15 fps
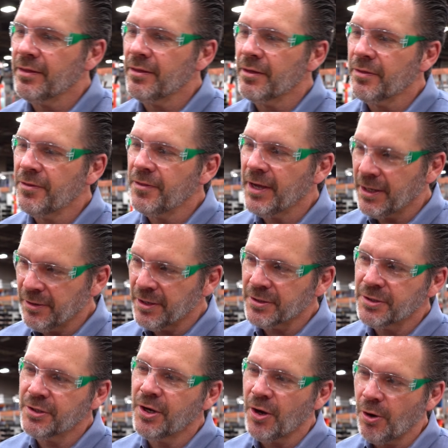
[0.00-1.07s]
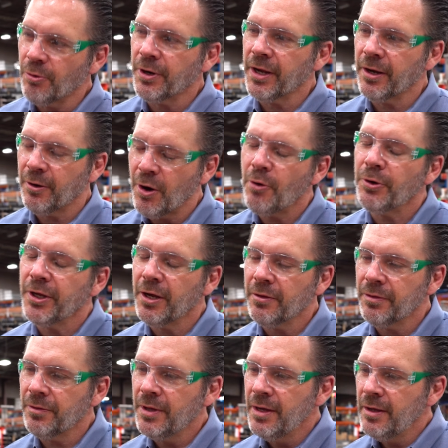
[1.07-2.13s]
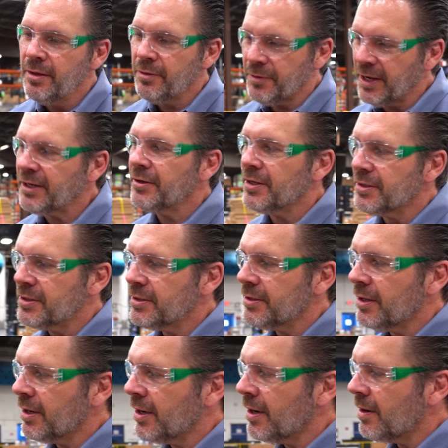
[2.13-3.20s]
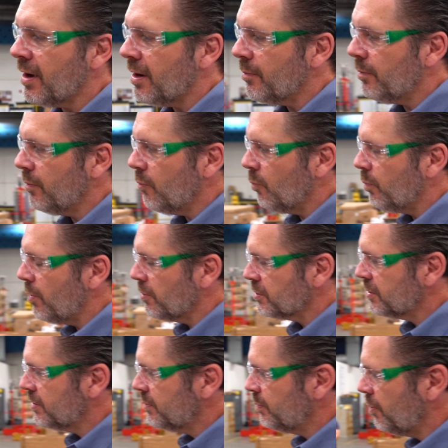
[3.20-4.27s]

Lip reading: the thickness coating of thickness post